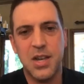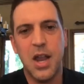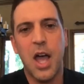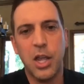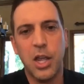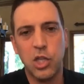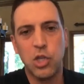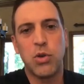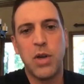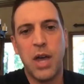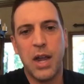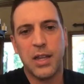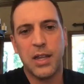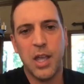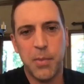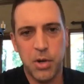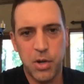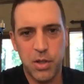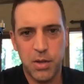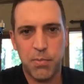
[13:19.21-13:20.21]
Not you got to
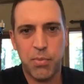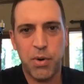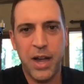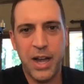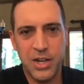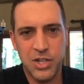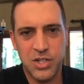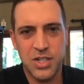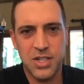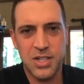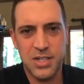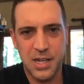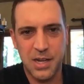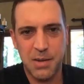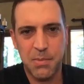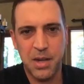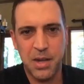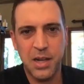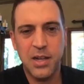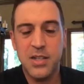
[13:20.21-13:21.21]
come into the branch to
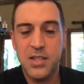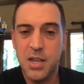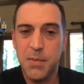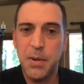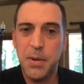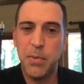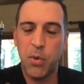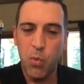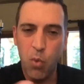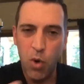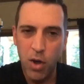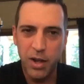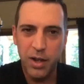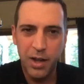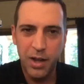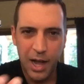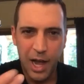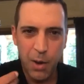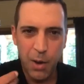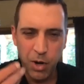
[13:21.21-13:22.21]
see me, because some people
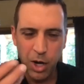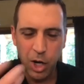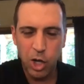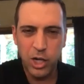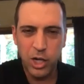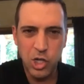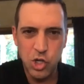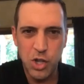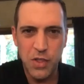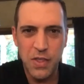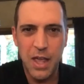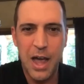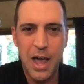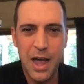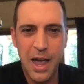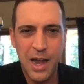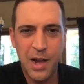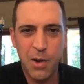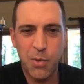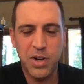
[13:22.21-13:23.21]
I want to look at you in the
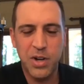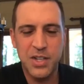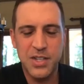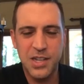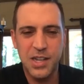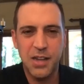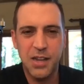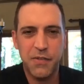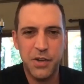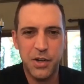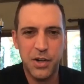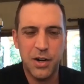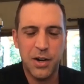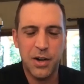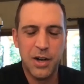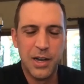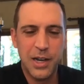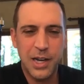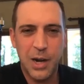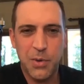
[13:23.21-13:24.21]
eye. I want to see if you're
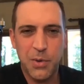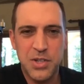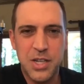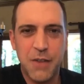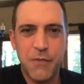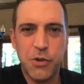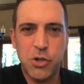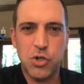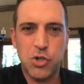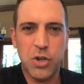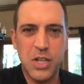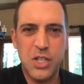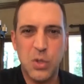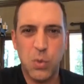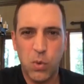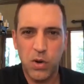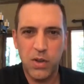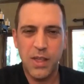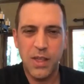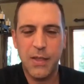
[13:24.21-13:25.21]

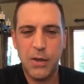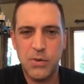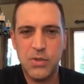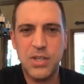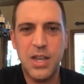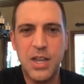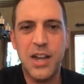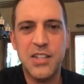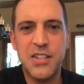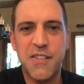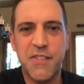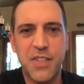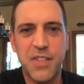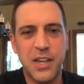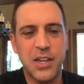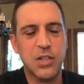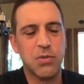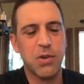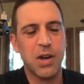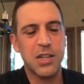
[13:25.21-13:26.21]
trustworthy. Those kinds of
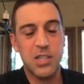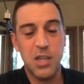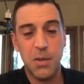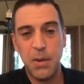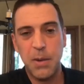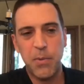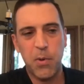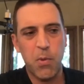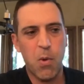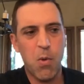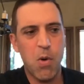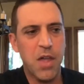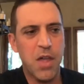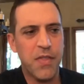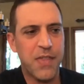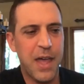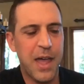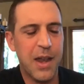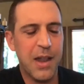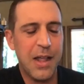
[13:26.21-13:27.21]
things, right? Some people will want
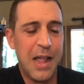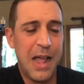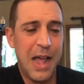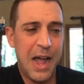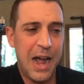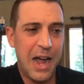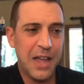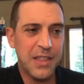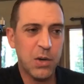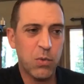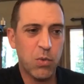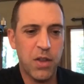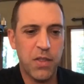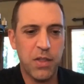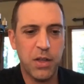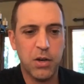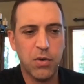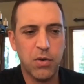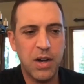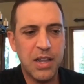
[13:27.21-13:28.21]
that. I think one of
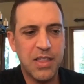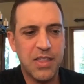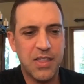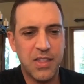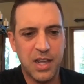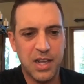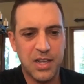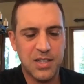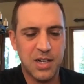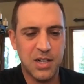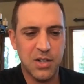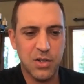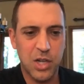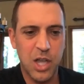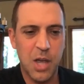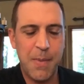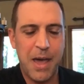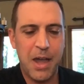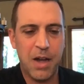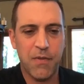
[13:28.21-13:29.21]
the great things that'll
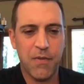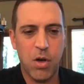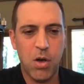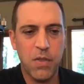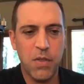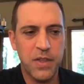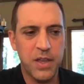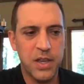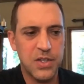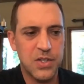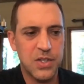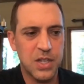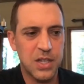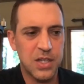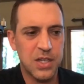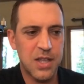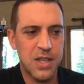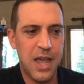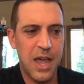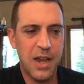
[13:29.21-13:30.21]
come out of all this
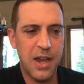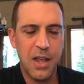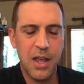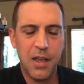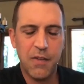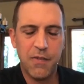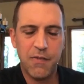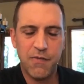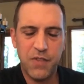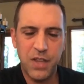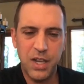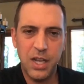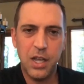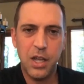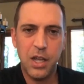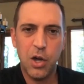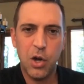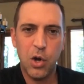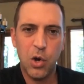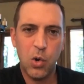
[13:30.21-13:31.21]
is that
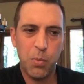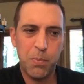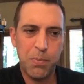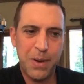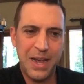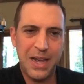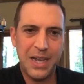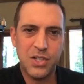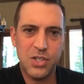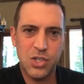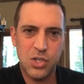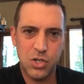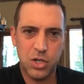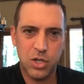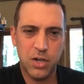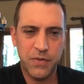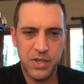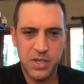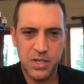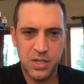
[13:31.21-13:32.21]
video-based
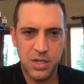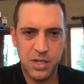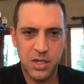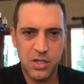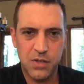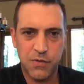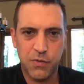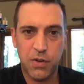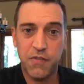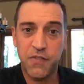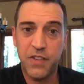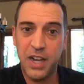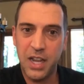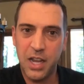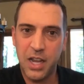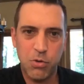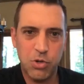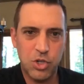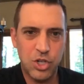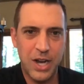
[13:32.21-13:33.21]
services for
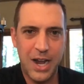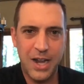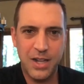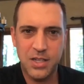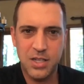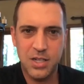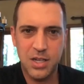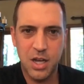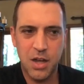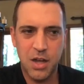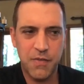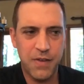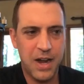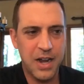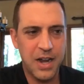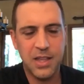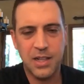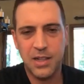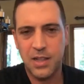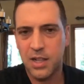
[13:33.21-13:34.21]
video chat and stuff,
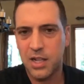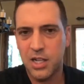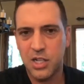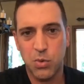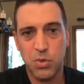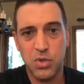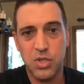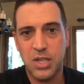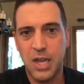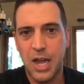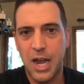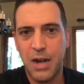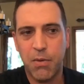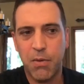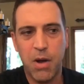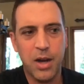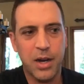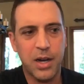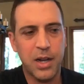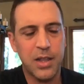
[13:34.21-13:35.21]
I think that this will
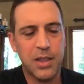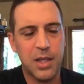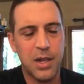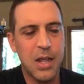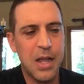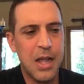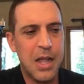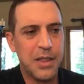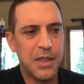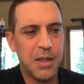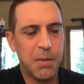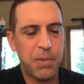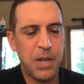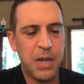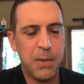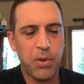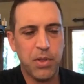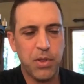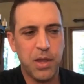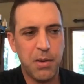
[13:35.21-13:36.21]
skyrocket, that
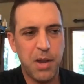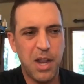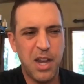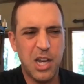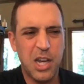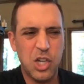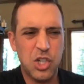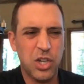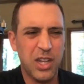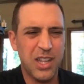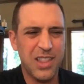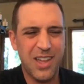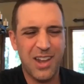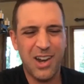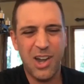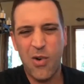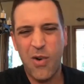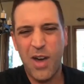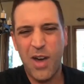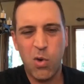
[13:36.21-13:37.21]
people that initially
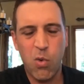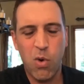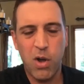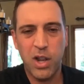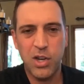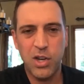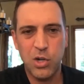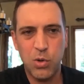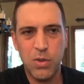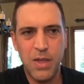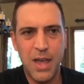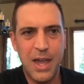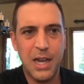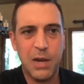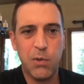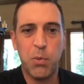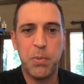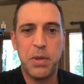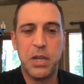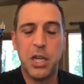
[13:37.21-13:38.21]
thought, oh, I don't want to do that, it
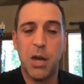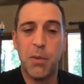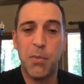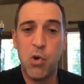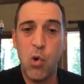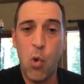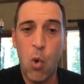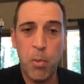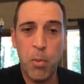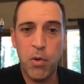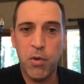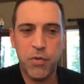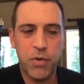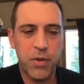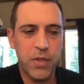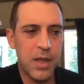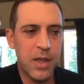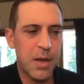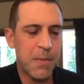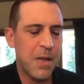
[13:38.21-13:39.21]
will become normal for
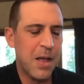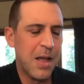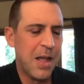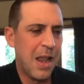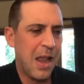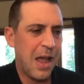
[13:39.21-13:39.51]
them.